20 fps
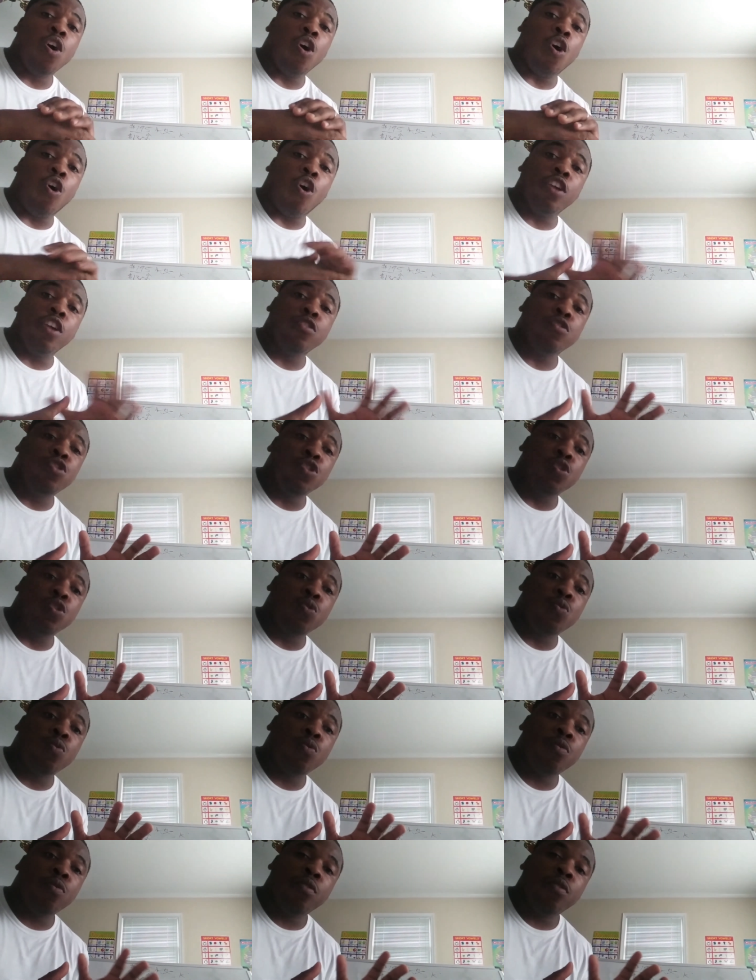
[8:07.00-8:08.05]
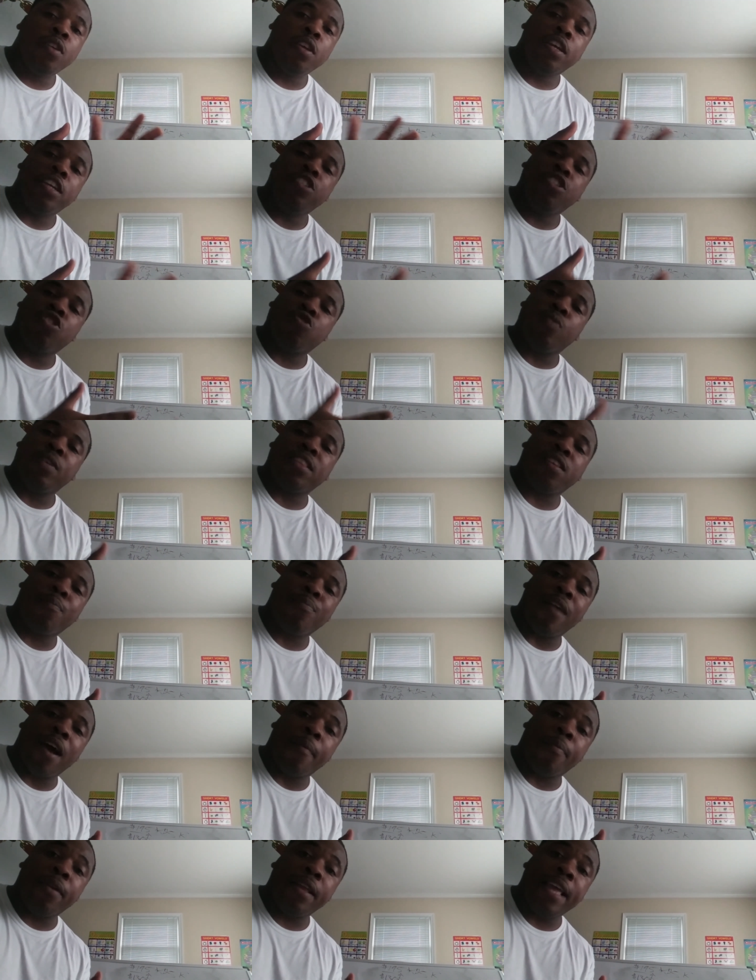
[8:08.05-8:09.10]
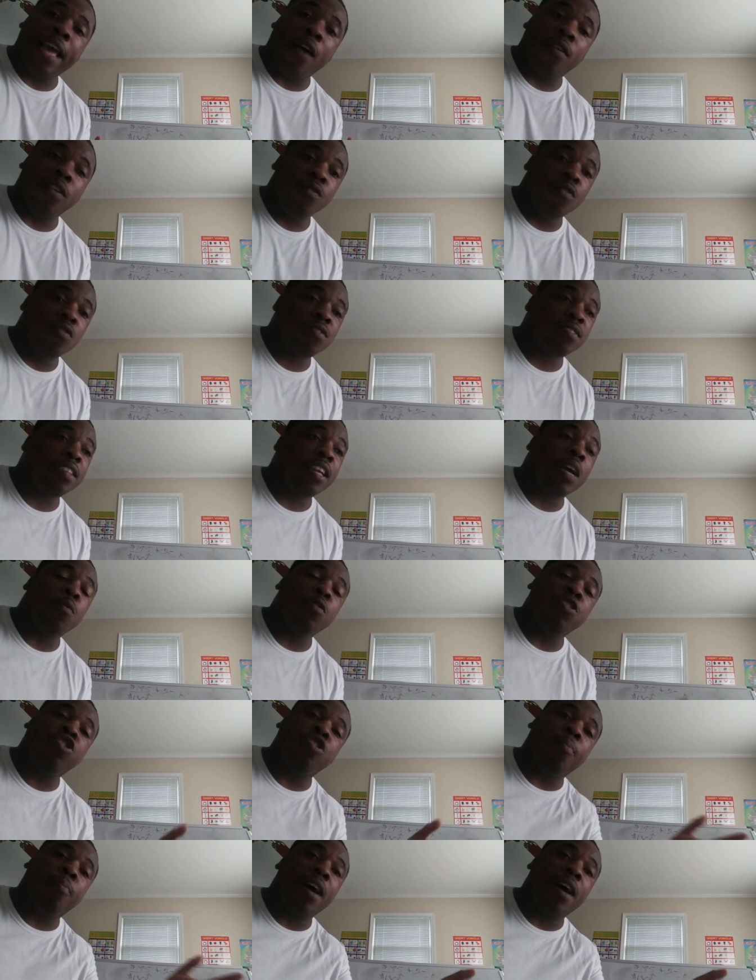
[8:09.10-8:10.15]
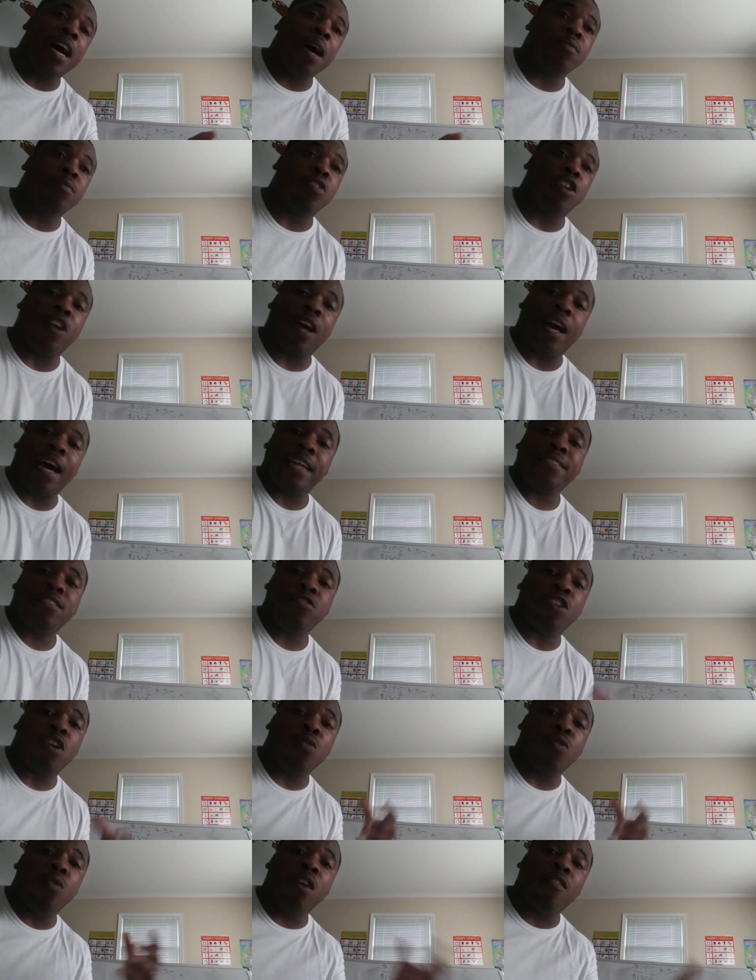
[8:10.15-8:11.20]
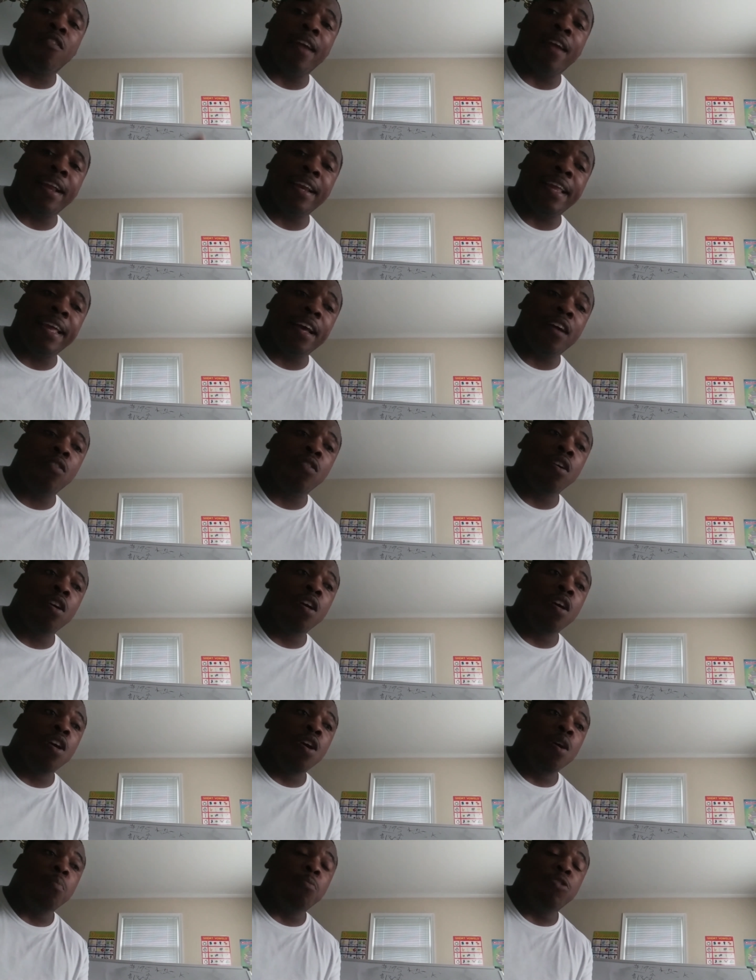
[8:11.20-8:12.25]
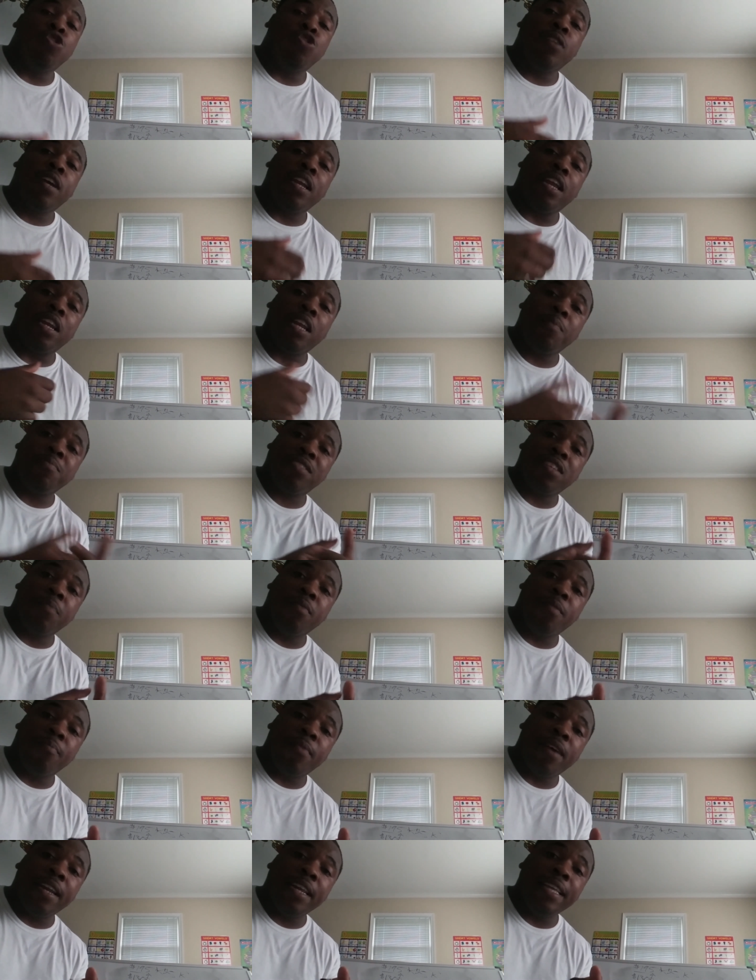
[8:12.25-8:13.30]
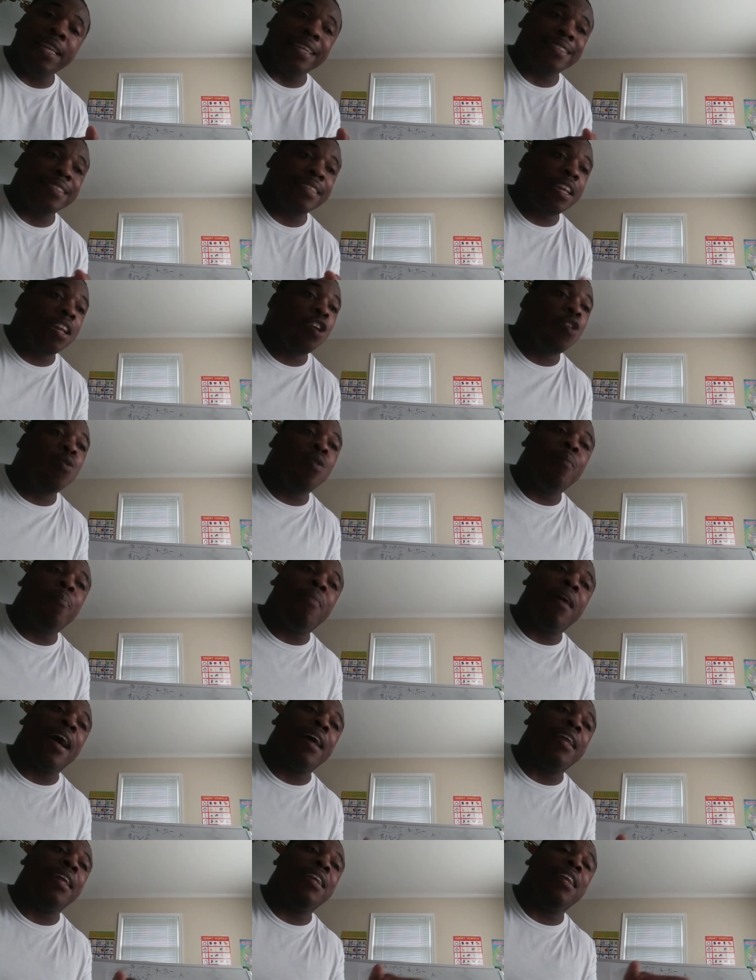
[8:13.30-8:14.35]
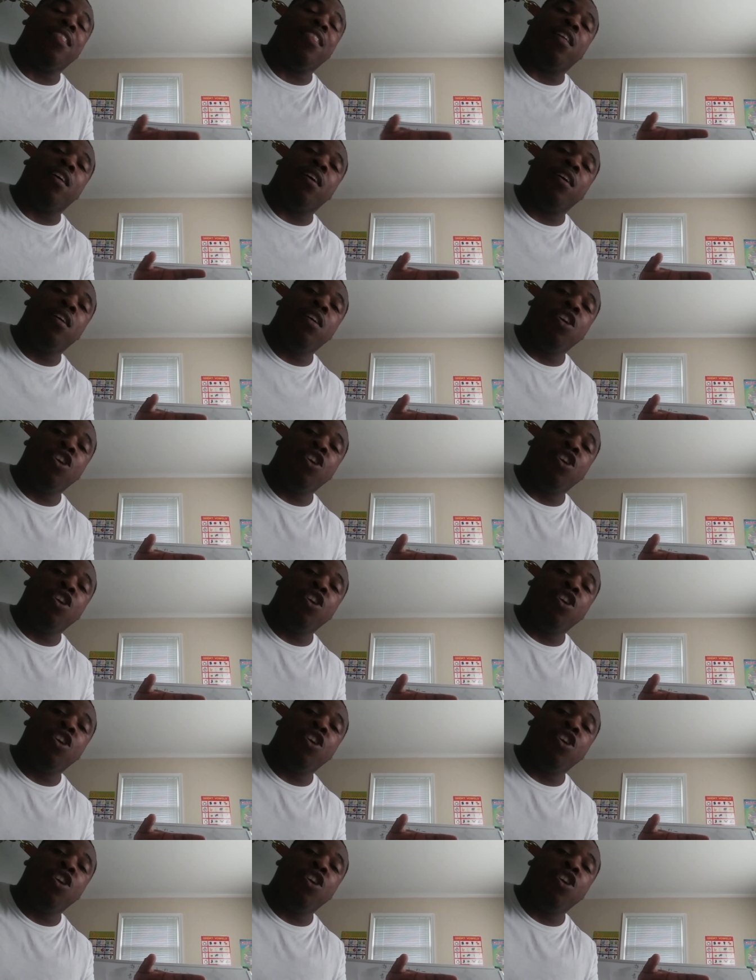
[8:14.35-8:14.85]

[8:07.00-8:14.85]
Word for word: All you do is just rent the property out. If you stand with your moms or your aunts or whoever right now, but you get a lump sum of money, instead of going buying another